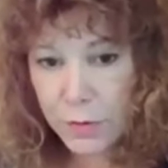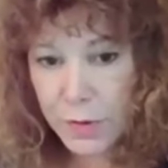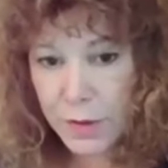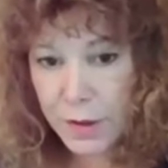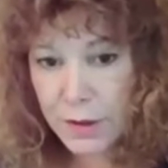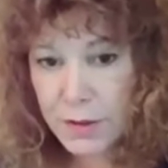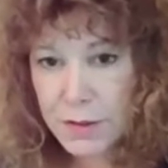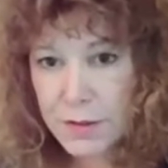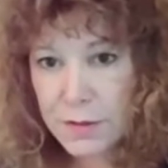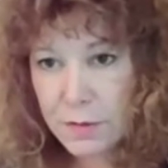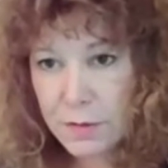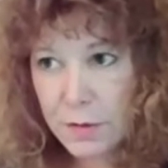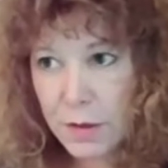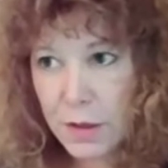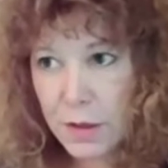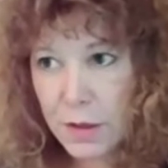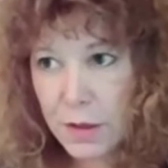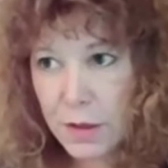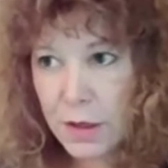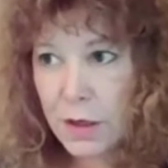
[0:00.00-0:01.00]
thing is
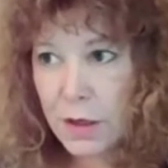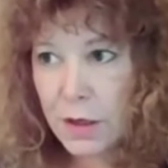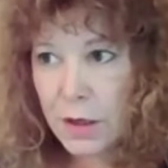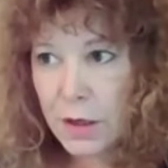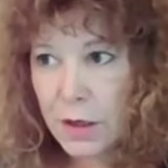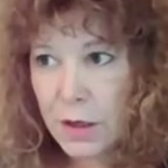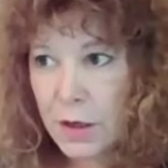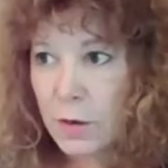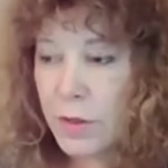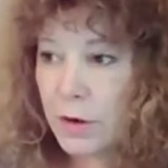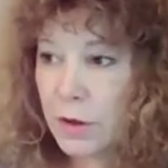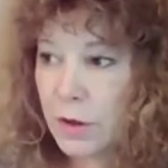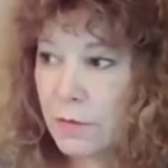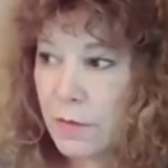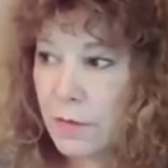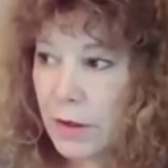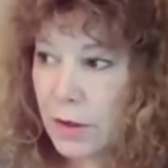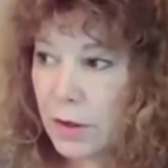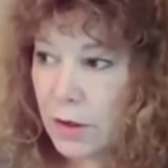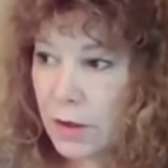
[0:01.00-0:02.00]
with
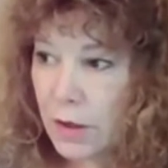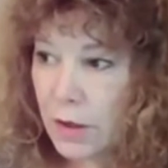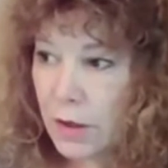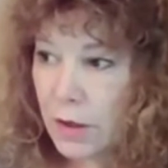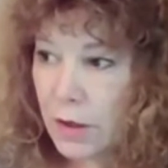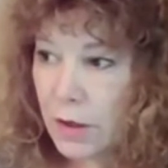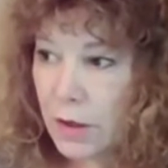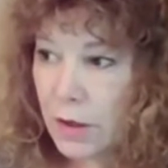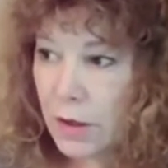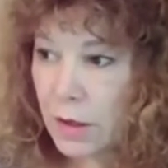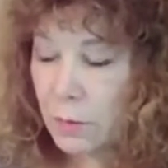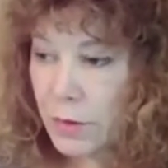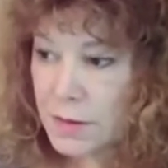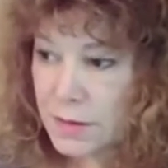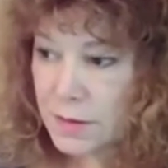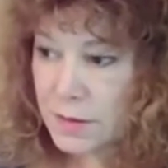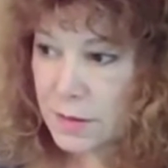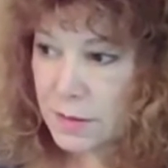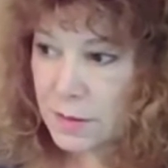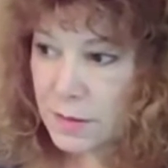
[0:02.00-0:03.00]
Ayurveda and with these
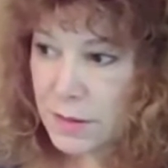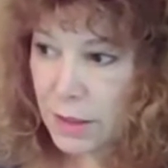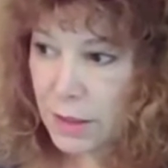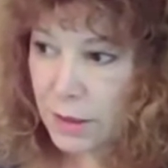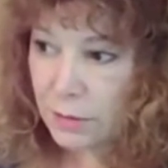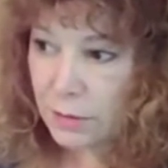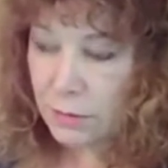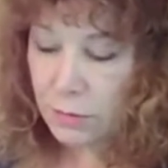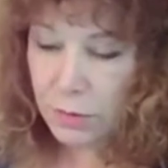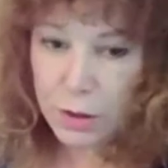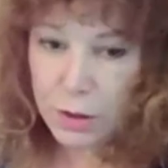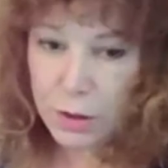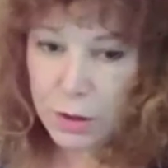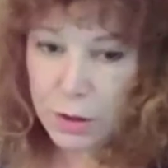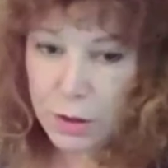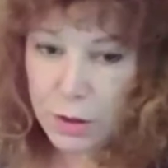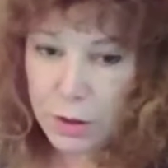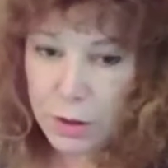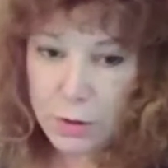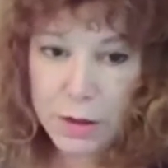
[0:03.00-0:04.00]
10 yogi
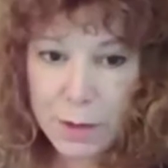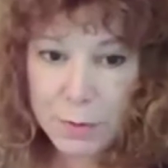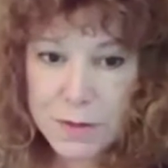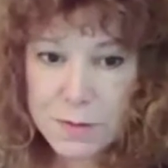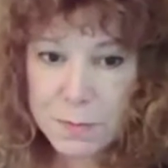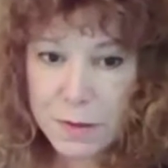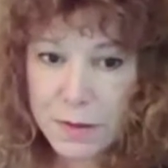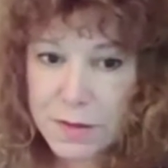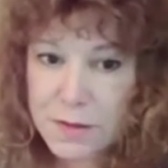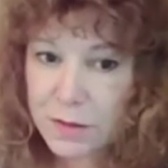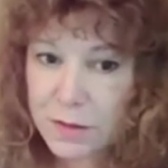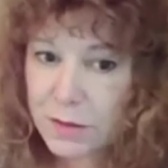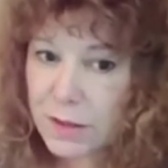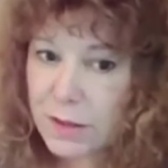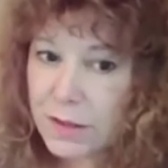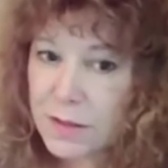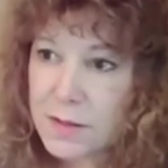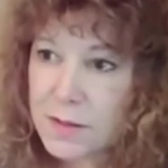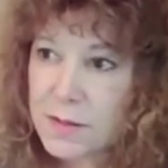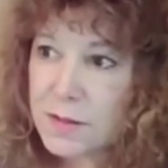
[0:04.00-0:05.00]
habits,
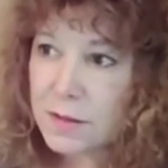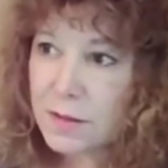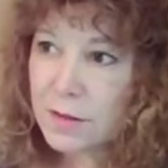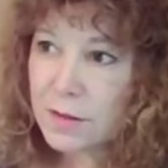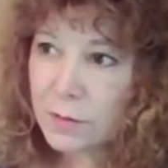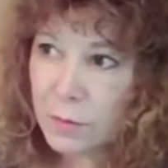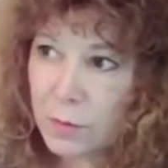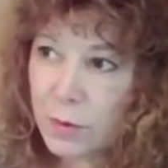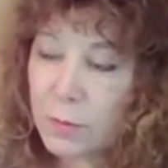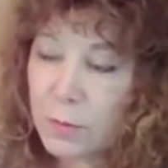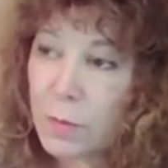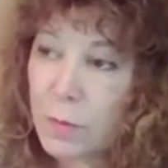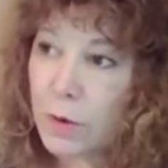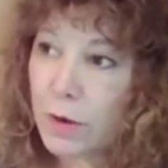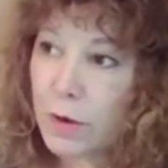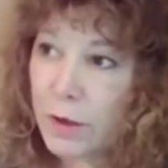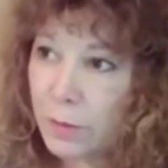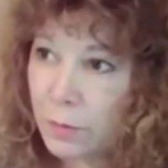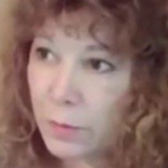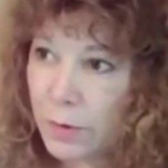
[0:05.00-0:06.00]
basically, is we're more
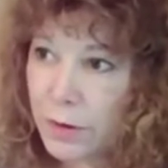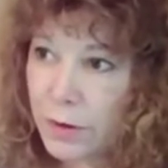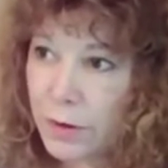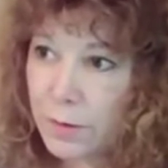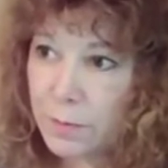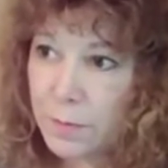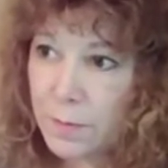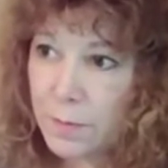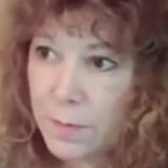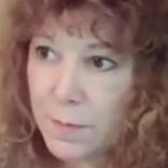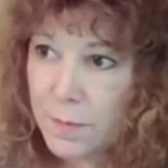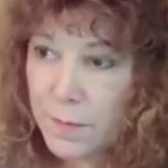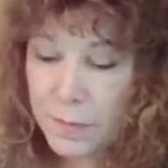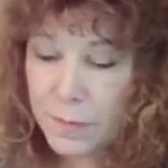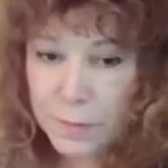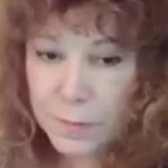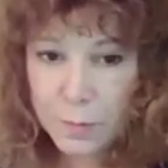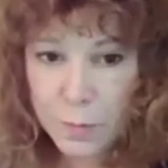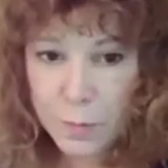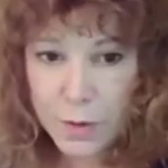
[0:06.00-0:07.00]
in rhythm
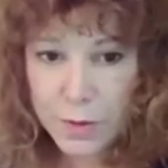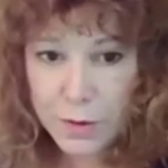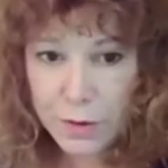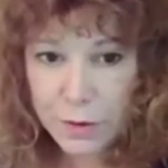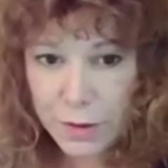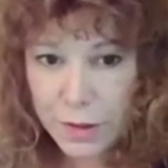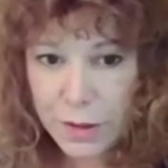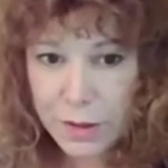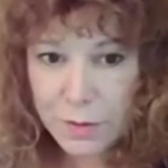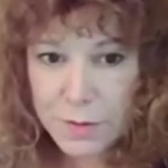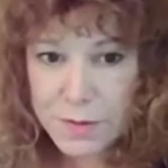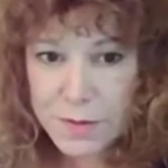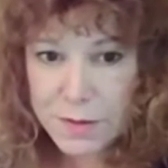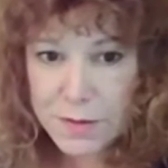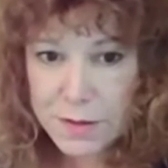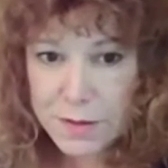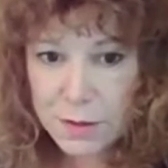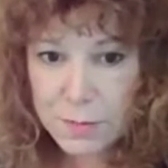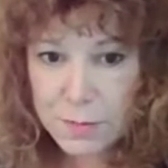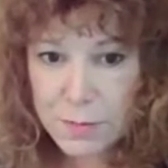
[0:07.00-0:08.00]
with our
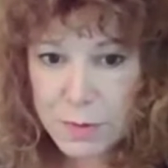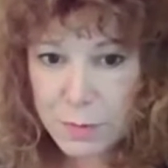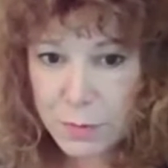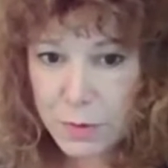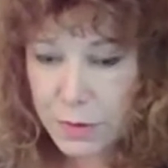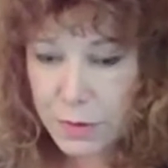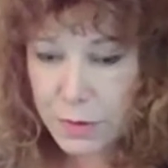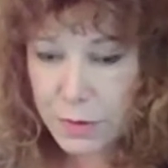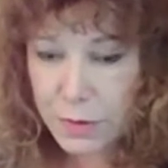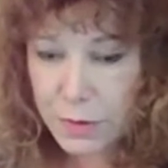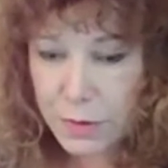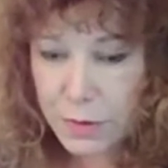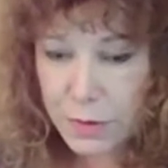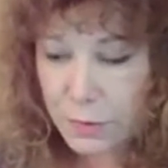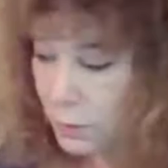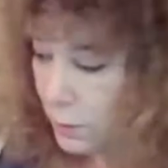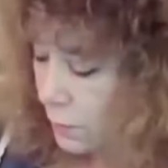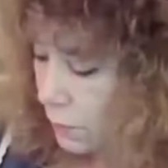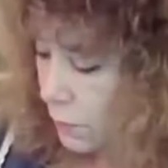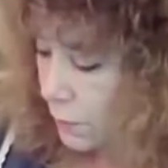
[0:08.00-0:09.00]
ecosystems, with
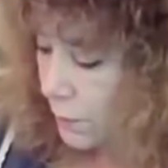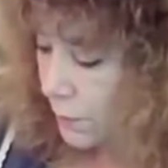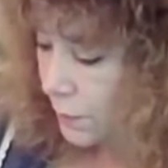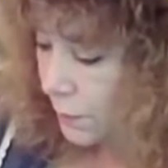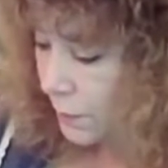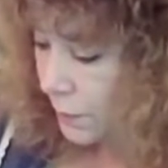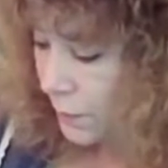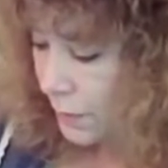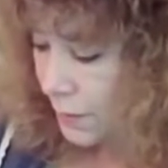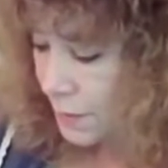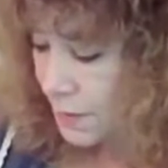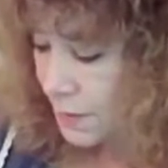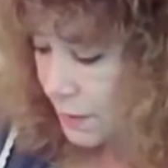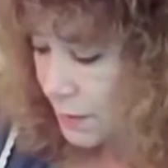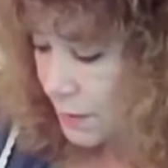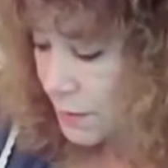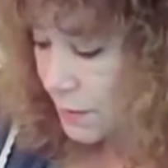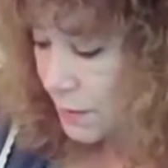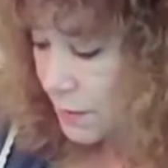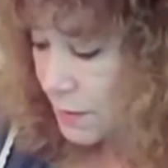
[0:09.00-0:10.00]
the
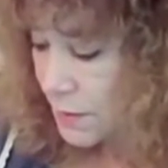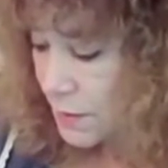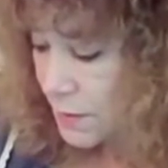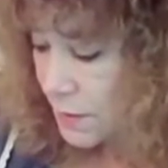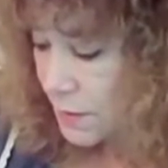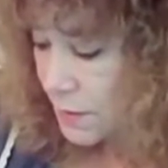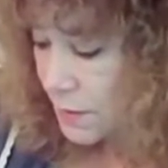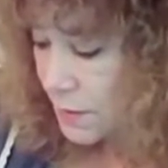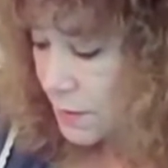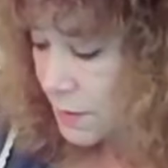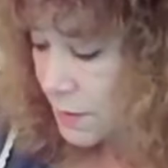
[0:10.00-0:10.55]
seasons.